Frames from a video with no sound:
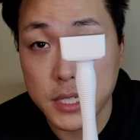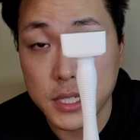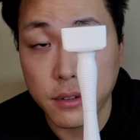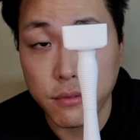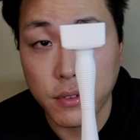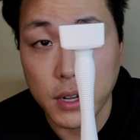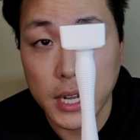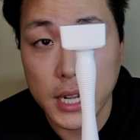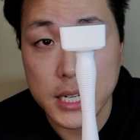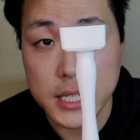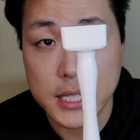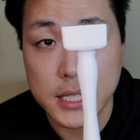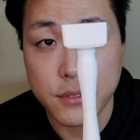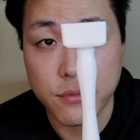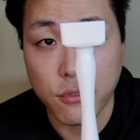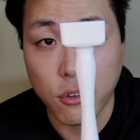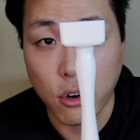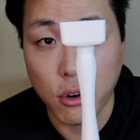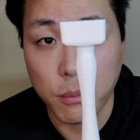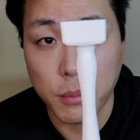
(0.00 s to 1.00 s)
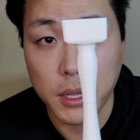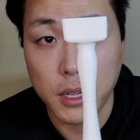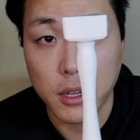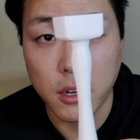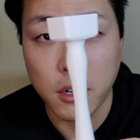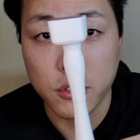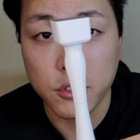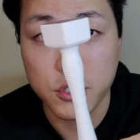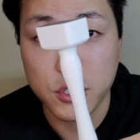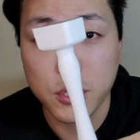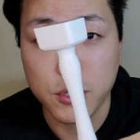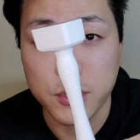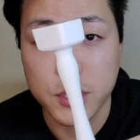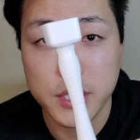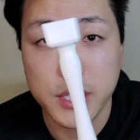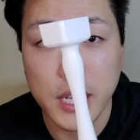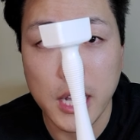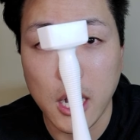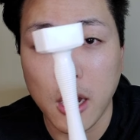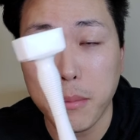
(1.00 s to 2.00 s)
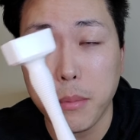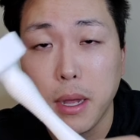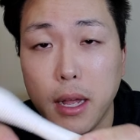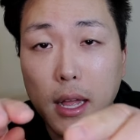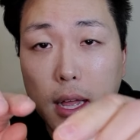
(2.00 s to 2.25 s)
device firmly onto your scalp.